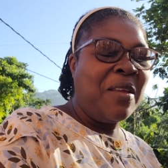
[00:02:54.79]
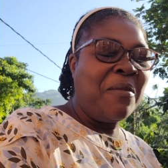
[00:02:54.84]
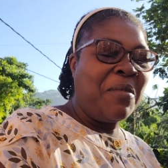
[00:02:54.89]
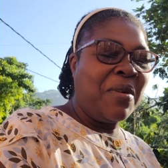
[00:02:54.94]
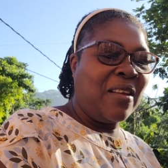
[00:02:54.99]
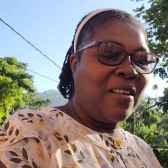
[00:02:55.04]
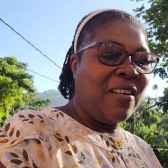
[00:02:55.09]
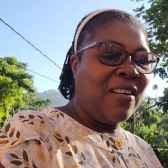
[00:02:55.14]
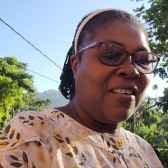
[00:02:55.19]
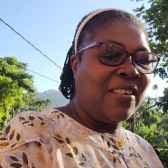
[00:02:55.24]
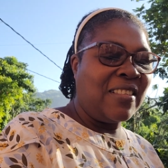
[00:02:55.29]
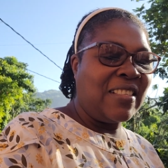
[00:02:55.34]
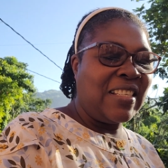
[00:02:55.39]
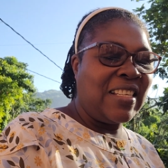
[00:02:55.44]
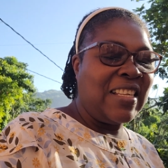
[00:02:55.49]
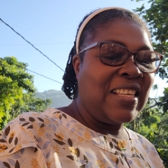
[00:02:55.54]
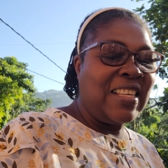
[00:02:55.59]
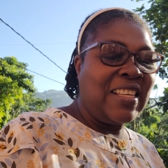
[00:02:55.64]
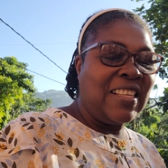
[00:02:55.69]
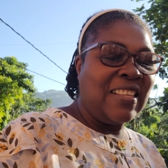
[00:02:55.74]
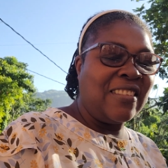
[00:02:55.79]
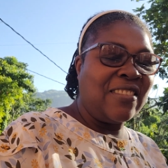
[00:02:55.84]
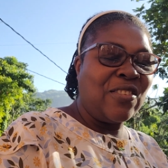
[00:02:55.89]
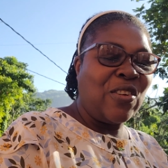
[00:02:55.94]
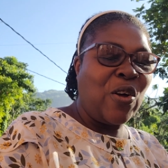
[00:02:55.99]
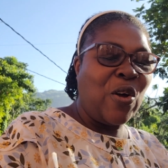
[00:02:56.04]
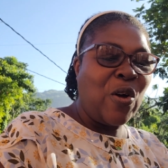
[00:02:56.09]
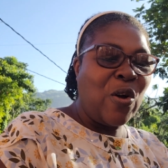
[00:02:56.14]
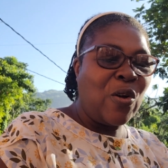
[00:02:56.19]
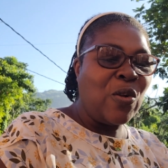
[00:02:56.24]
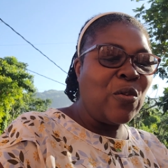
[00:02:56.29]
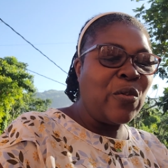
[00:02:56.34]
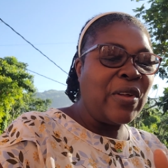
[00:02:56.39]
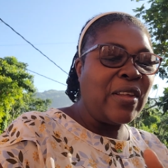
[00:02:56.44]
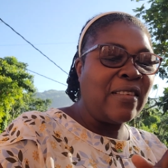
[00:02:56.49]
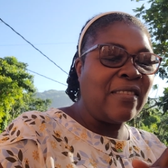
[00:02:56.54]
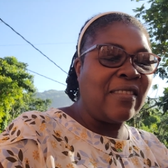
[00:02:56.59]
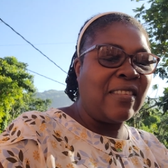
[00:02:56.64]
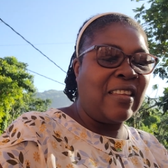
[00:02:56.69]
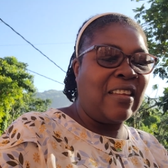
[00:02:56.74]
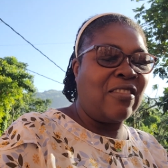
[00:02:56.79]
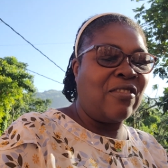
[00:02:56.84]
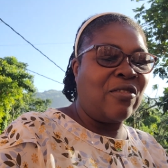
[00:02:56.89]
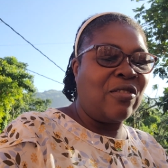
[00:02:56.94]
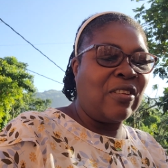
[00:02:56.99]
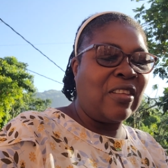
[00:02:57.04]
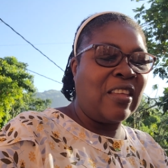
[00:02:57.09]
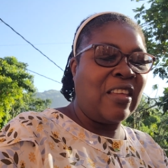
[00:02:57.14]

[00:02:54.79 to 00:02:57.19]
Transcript: because He is always there to